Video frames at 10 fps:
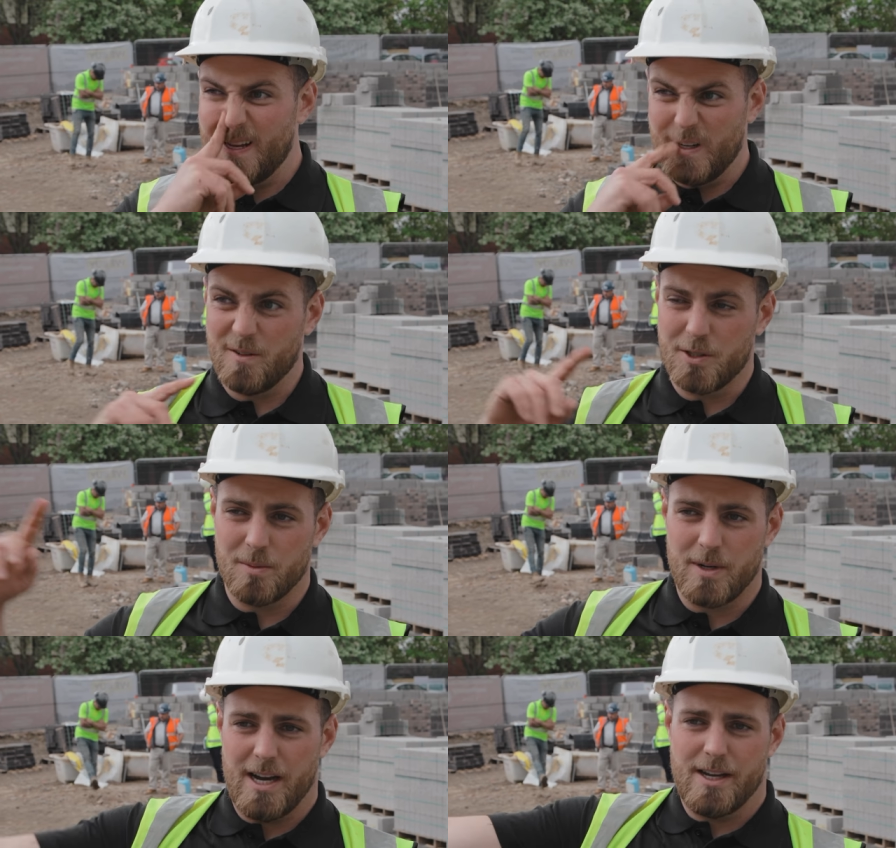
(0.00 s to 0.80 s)
Head over
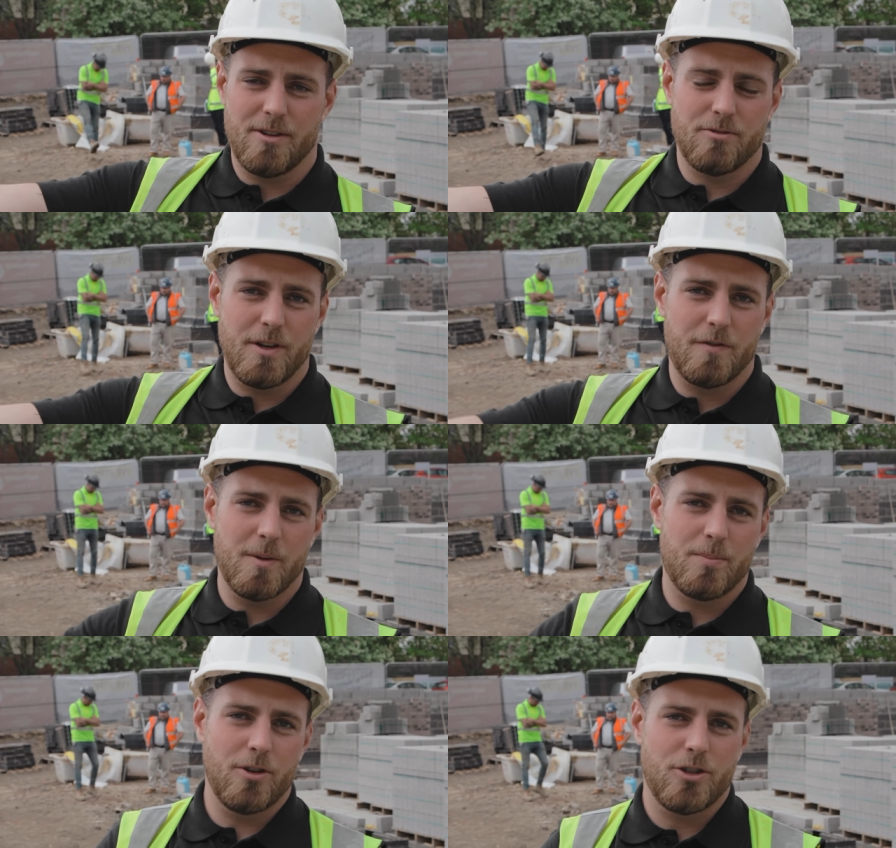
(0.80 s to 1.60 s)
to my
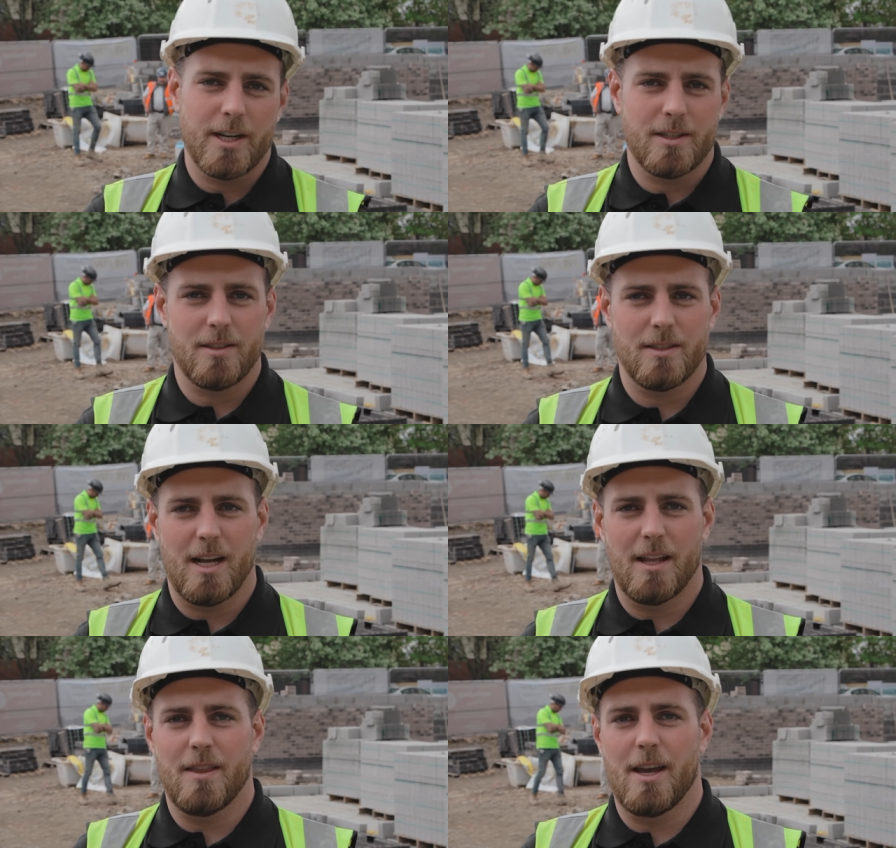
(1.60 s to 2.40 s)
refurb project
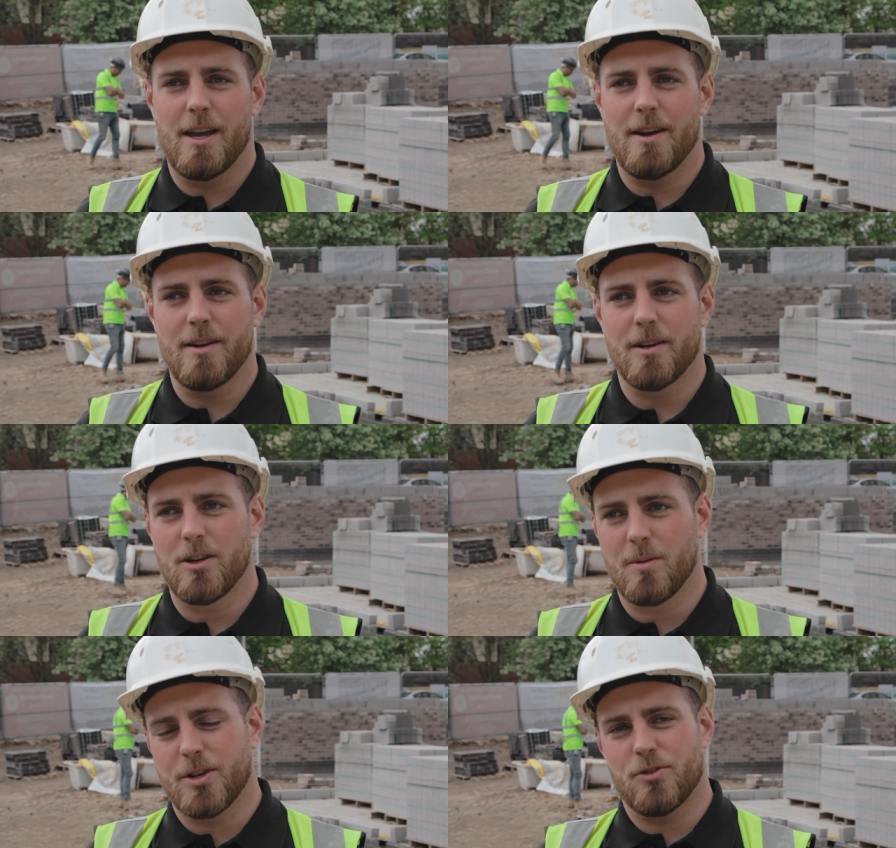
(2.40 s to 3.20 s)
and then
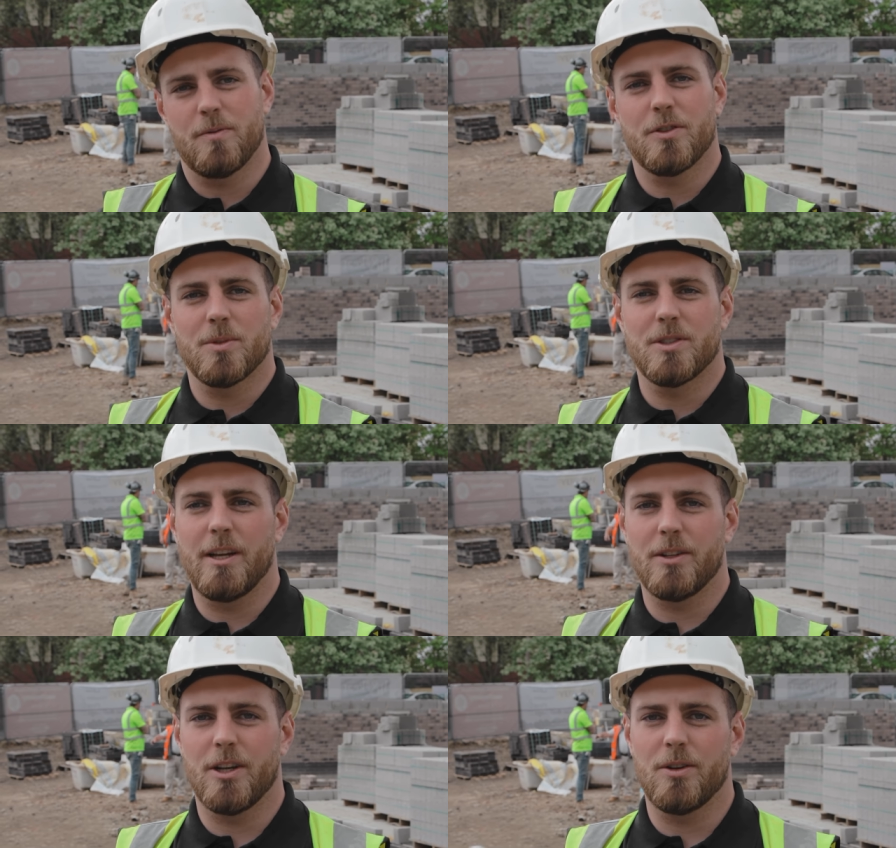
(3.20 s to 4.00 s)
go measure up for some
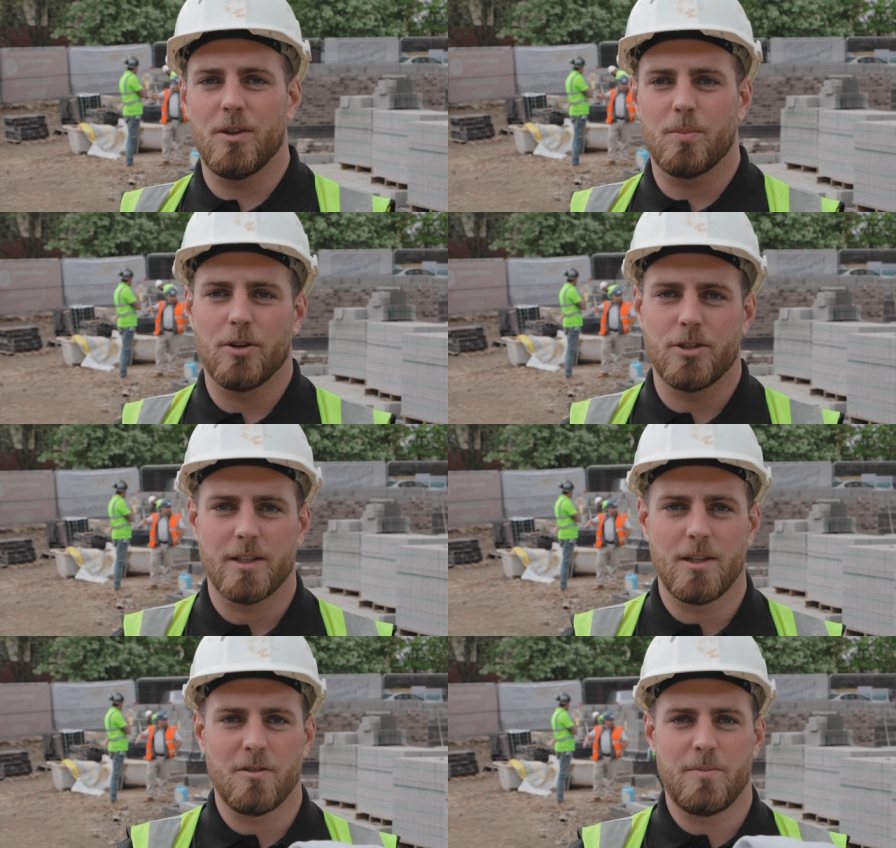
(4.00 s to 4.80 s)
steels at another
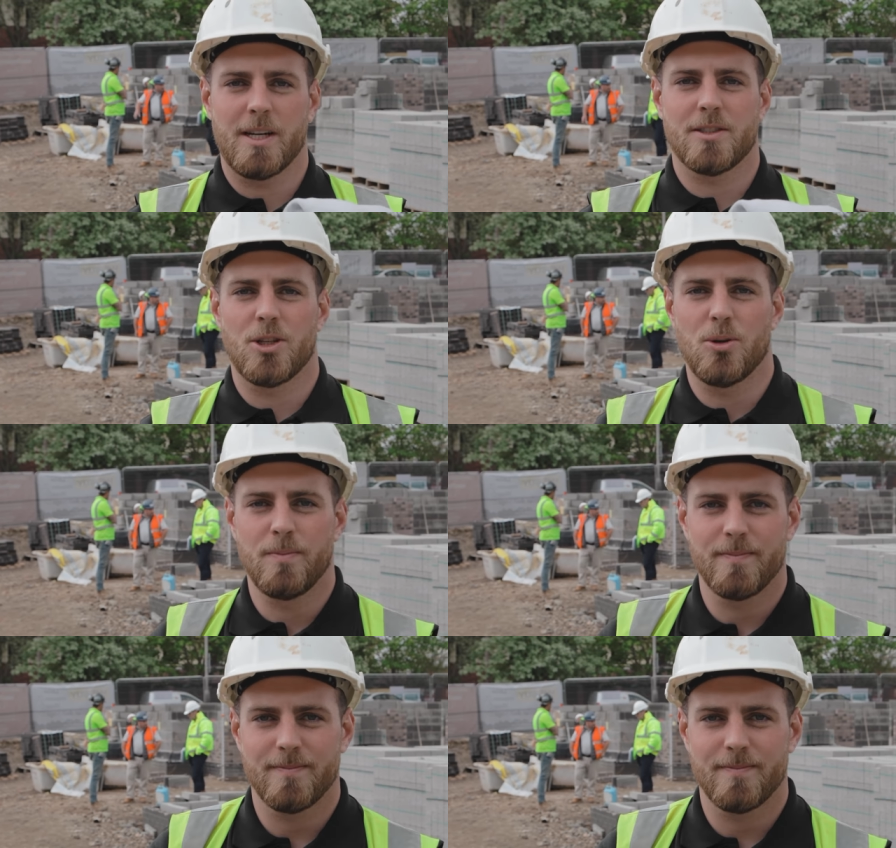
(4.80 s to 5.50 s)
project that we've been asked to do.